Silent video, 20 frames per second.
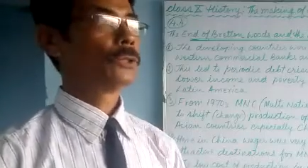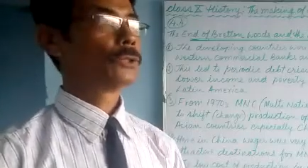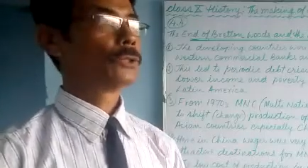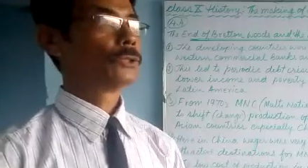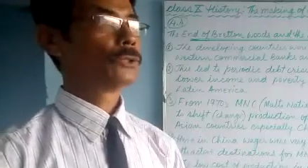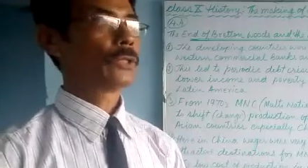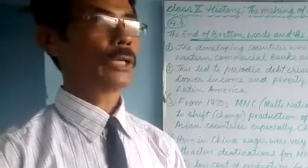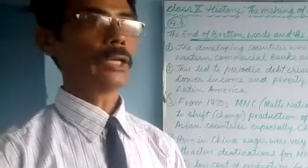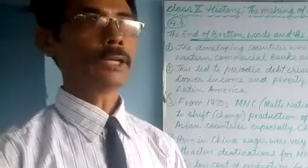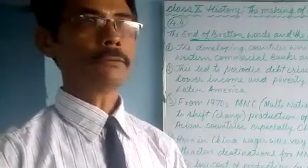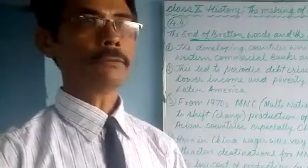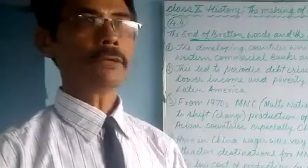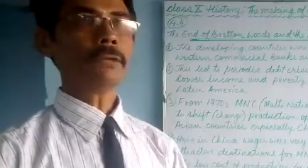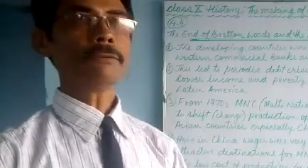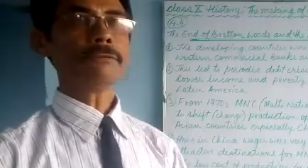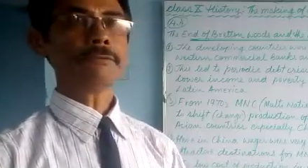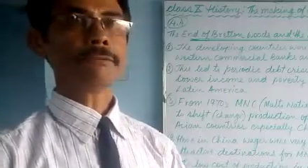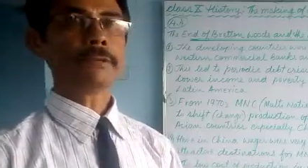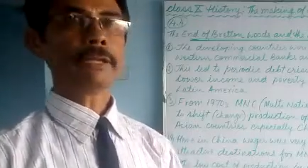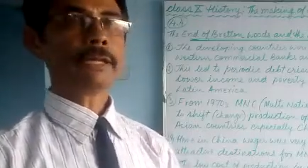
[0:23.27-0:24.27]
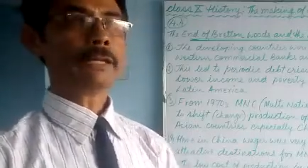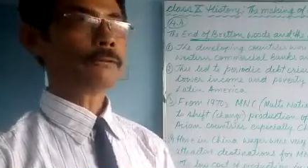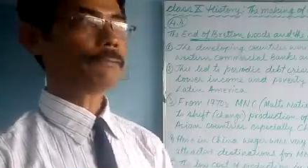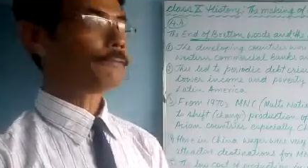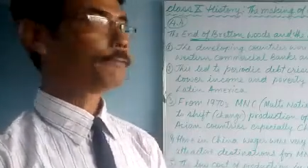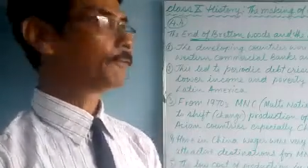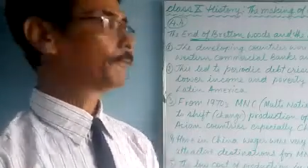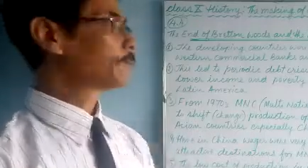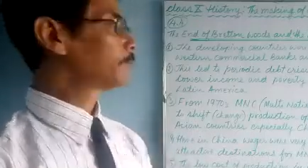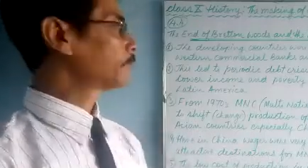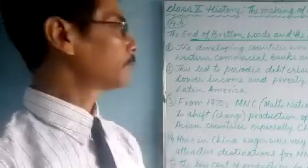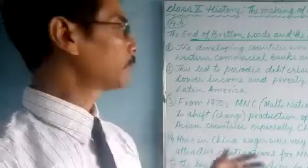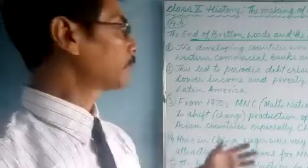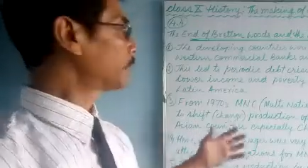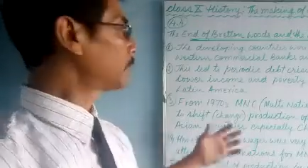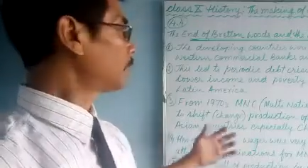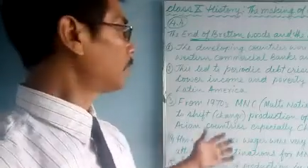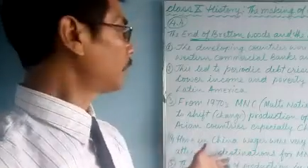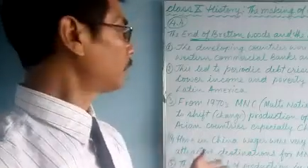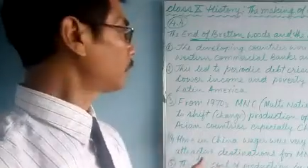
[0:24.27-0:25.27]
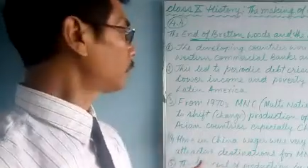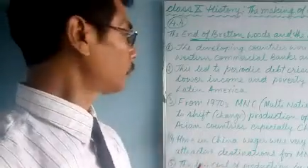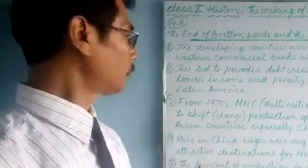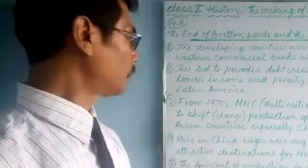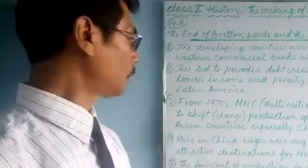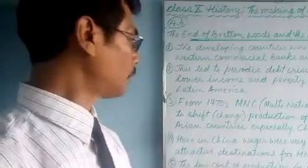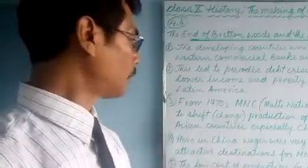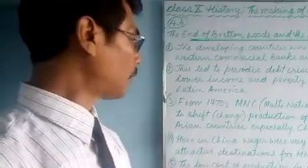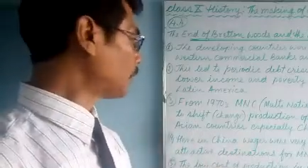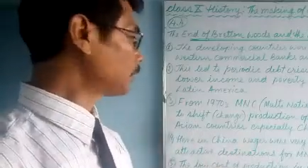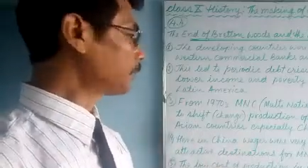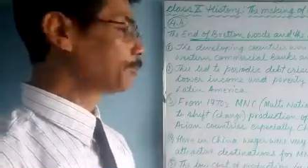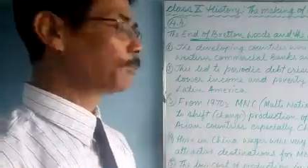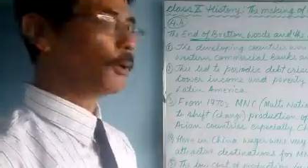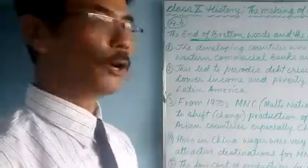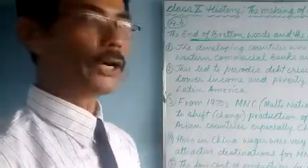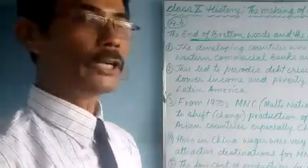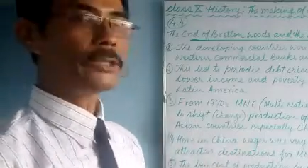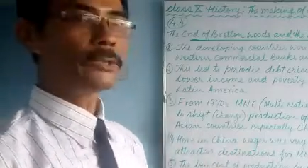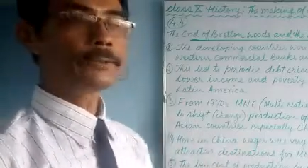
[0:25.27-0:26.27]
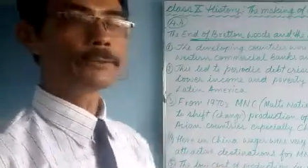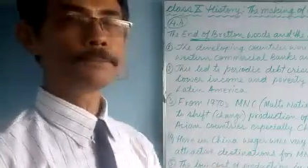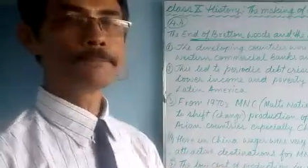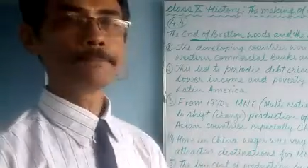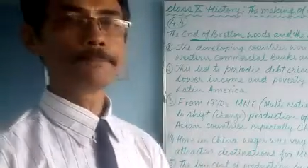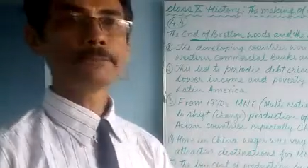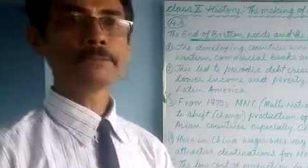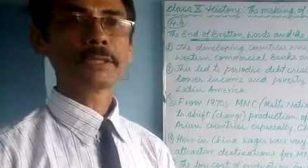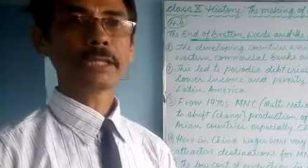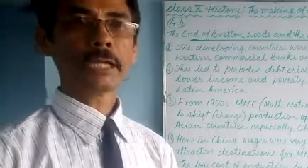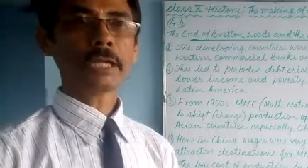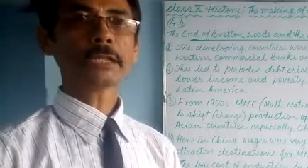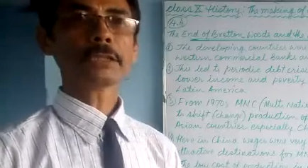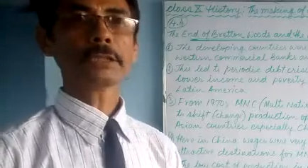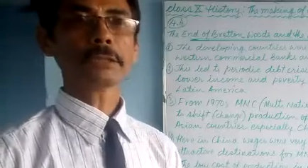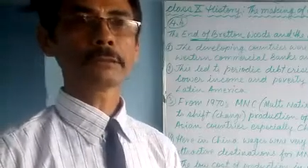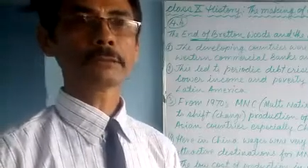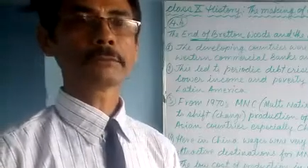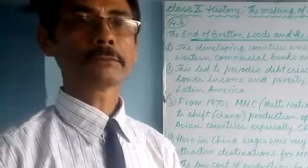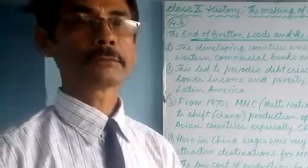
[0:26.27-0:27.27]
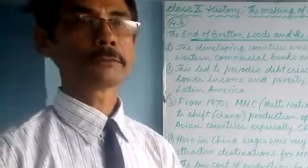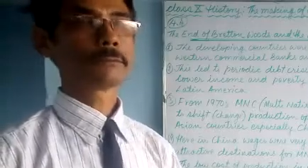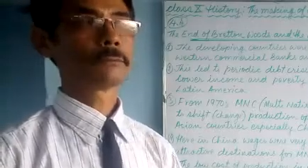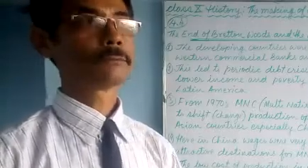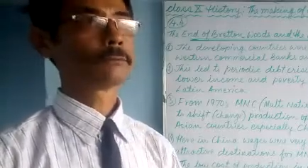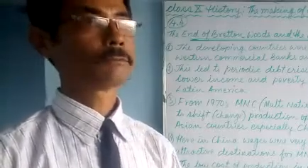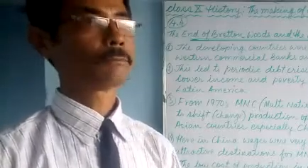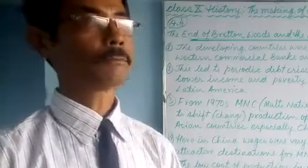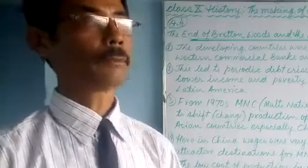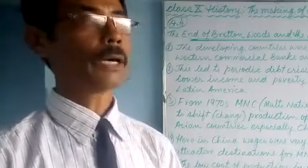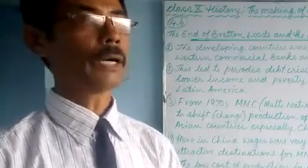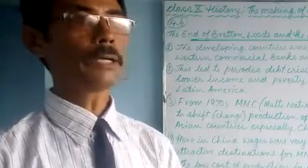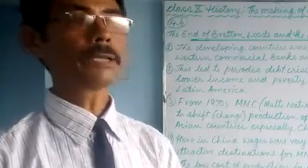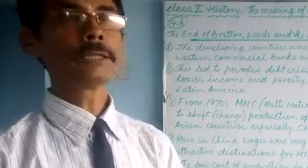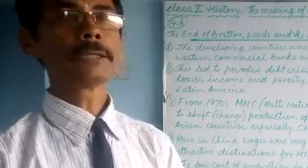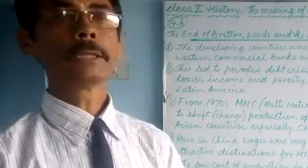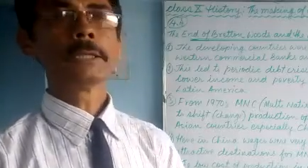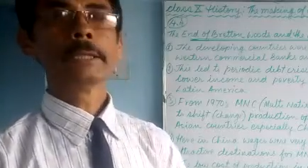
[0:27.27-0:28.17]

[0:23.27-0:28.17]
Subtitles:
So anyway, we have come to the last point, last part.